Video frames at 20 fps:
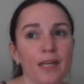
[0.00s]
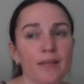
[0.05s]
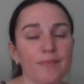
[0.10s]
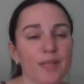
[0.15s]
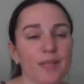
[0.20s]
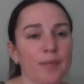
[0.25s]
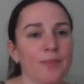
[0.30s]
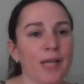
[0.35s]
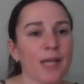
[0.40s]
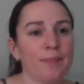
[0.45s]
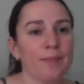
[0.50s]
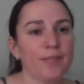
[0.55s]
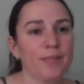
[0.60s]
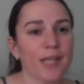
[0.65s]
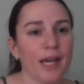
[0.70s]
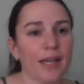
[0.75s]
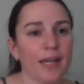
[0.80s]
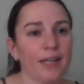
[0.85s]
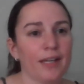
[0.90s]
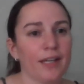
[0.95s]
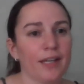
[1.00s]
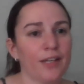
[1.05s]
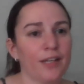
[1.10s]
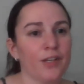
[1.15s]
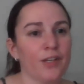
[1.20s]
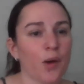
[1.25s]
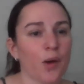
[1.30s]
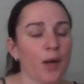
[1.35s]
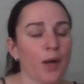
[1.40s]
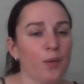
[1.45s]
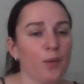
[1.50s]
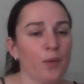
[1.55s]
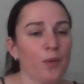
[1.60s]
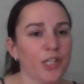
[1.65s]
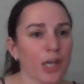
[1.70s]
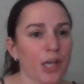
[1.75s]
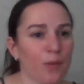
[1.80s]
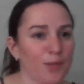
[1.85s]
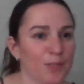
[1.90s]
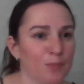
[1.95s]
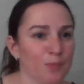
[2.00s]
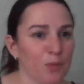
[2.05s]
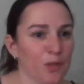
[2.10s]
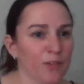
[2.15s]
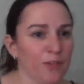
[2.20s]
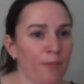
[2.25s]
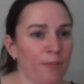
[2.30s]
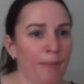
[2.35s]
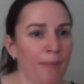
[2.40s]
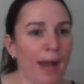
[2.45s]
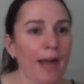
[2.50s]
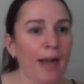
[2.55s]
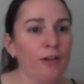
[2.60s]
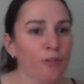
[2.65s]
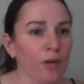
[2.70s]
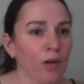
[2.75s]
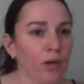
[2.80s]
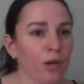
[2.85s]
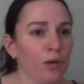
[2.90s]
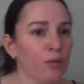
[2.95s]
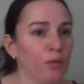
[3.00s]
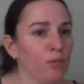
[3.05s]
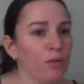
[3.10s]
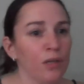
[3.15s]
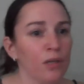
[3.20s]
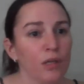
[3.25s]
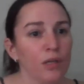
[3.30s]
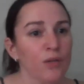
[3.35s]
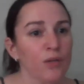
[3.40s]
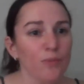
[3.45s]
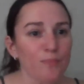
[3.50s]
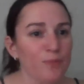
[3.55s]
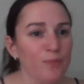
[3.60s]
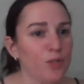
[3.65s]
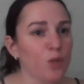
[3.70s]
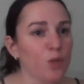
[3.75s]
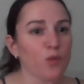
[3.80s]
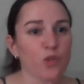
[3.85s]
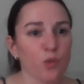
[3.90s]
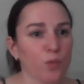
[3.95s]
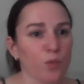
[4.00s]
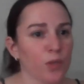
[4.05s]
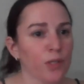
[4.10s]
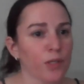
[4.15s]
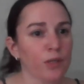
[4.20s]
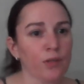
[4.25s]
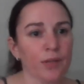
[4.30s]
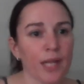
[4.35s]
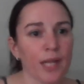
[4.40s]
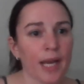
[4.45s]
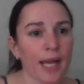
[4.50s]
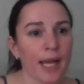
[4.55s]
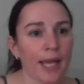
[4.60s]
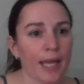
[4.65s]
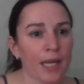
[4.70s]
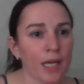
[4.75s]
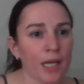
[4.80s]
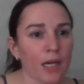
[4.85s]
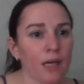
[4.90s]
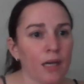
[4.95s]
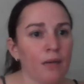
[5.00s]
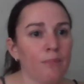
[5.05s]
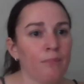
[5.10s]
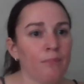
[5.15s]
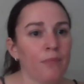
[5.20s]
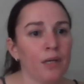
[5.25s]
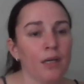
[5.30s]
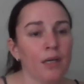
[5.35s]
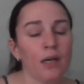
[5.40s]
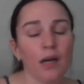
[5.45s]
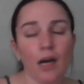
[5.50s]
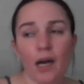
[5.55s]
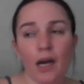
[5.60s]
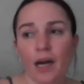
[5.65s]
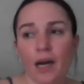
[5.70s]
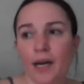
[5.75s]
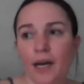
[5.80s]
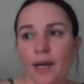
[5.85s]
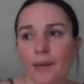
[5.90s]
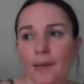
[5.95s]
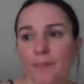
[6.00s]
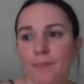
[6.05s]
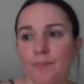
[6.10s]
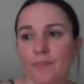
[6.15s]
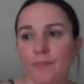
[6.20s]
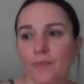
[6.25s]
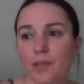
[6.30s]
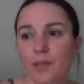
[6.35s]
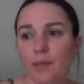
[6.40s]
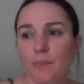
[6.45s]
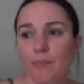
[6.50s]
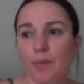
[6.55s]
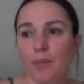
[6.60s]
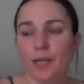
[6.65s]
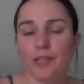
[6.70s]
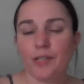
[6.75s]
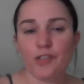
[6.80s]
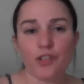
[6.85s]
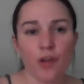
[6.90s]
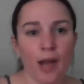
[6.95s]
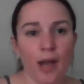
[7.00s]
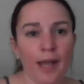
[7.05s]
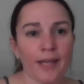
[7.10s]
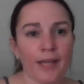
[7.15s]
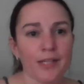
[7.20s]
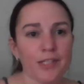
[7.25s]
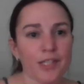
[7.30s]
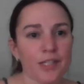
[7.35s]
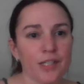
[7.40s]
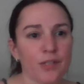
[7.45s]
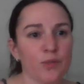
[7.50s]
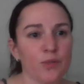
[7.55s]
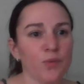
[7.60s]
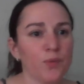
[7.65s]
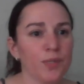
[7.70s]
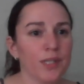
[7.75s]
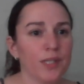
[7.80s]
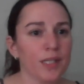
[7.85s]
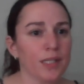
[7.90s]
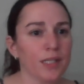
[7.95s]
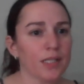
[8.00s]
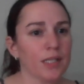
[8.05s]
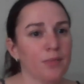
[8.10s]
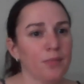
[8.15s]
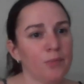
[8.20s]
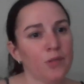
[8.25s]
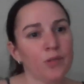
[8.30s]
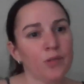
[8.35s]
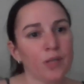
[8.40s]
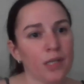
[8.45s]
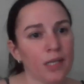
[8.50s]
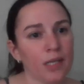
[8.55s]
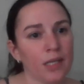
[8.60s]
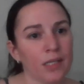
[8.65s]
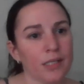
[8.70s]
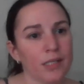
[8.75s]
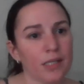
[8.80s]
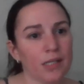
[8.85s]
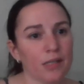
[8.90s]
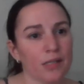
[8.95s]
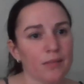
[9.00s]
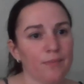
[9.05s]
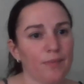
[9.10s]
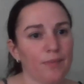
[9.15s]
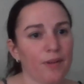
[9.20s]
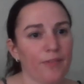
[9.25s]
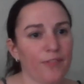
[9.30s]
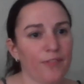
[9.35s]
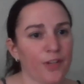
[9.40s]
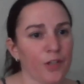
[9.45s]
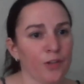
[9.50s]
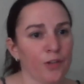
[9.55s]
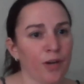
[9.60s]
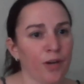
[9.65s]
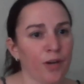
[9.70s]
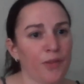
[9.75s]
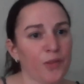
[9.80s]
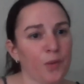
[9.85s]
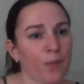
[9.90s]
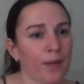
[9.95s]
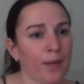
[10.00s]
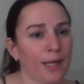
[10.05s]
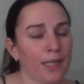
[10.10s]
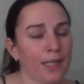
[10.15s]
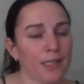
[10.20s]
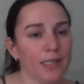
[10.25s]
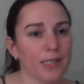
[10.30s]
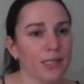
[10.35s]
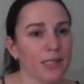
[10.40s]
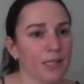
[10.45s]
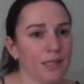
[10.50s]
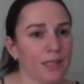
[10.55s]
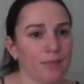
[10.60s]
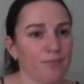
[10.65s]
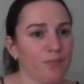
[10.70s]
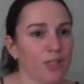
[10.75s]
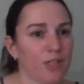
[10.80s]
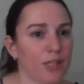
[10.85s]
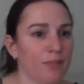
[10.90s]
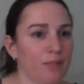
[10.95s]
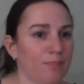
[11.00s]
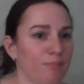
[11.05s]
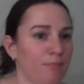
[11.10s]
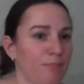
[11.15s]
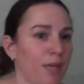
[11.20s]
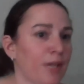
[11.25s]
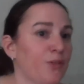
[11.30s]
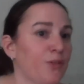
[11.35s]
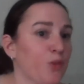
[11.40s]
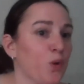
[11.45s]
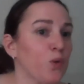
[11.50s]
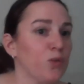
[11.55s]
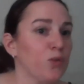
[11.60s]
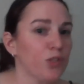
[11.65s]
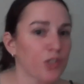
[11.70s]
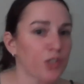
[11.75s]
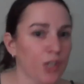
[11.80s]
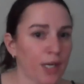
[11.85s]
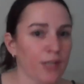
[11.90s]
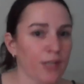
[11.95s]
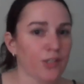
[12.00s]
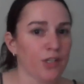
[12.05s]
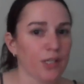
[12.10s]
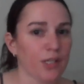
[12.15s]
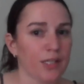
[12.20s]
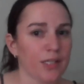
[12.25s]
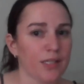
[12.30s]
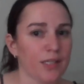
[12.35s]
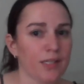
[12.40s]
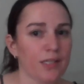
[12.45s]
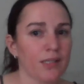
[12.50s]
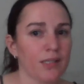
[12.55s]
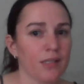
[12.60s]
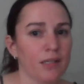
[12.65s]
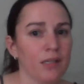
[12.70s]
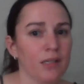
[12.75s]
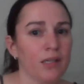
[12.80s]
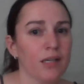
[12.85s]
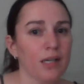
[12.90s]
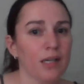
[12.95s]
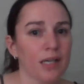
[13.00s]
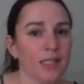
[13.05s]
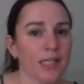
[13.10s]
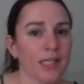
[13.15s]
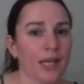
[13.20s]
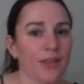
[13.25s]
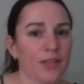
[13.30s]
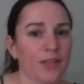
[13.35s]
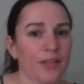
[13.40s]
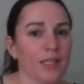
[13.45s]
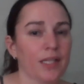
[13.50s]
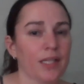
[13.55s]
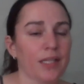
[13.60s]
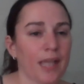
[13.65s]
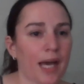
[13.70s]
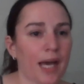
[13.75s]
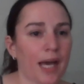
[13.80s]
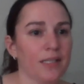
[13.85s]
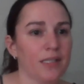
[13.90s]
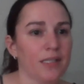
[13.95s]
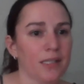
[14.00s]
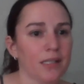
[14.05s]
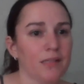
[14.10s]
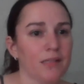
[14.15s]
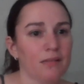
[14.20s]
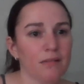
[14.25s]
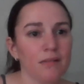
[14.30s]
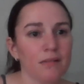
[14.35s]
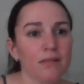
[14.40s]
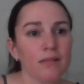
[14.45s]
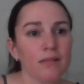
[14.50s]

sometimes, you know, I wish I was more of a macro social worker than I am, but trying to use this community to figure out the ways to make those changes, because I think that that's